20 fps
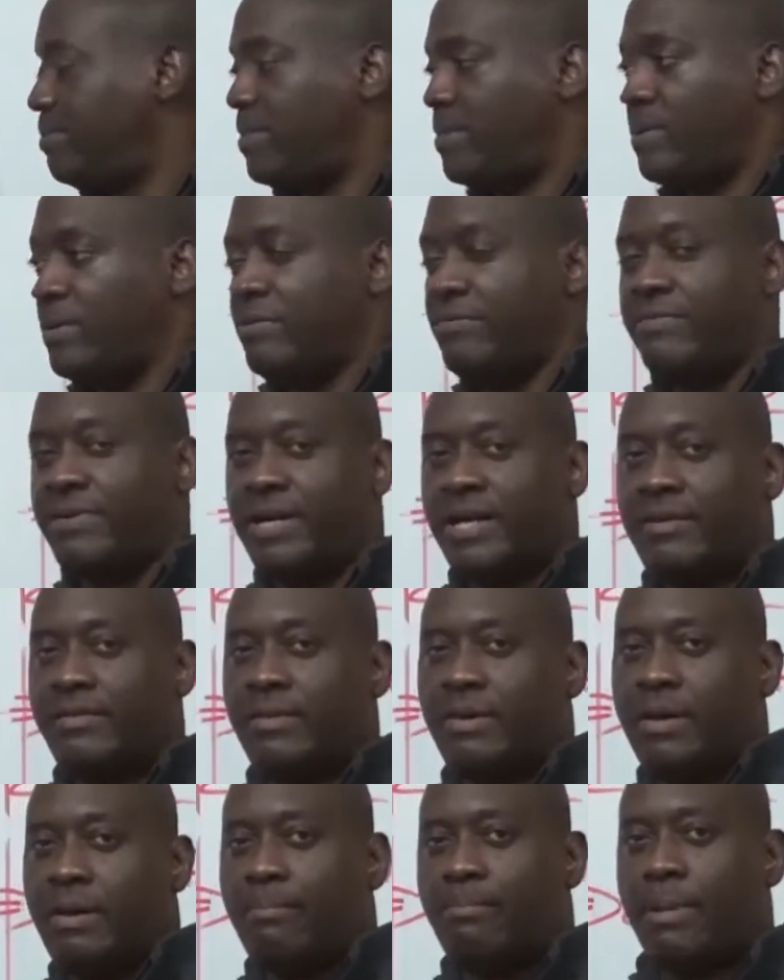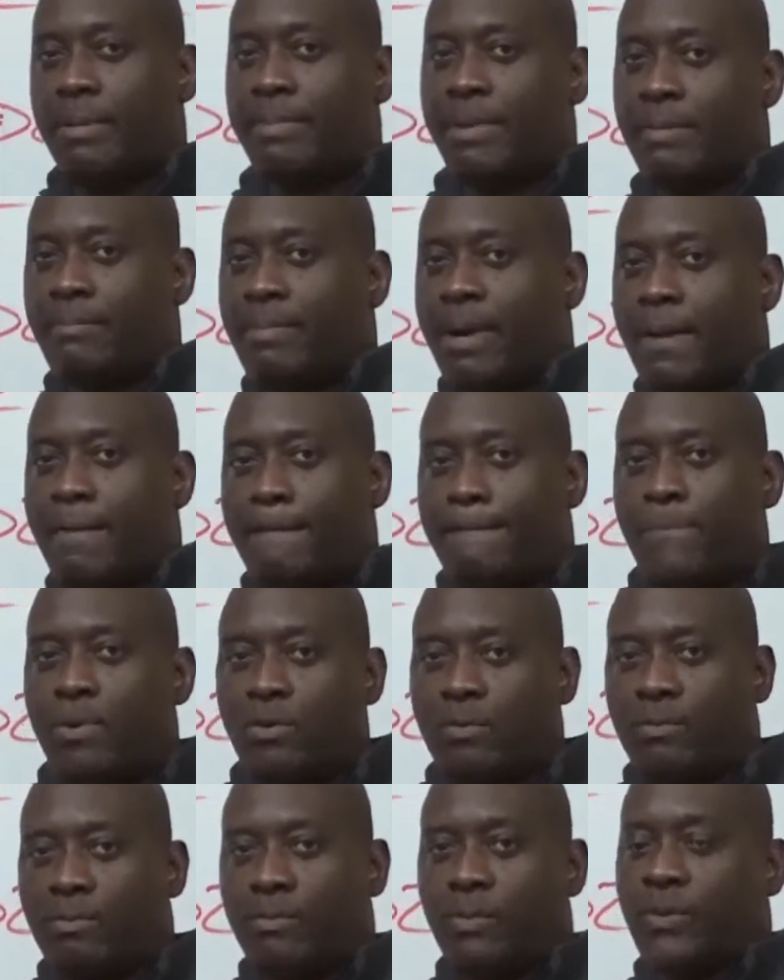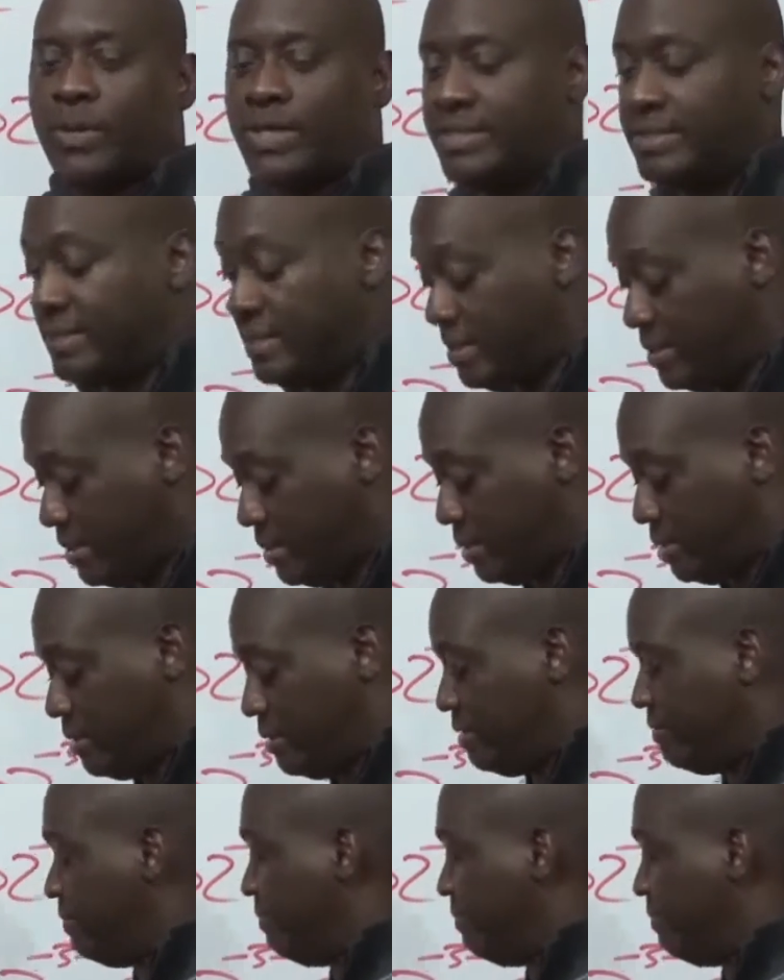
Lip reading: power of 5, bap, bap, bap, boom, question done.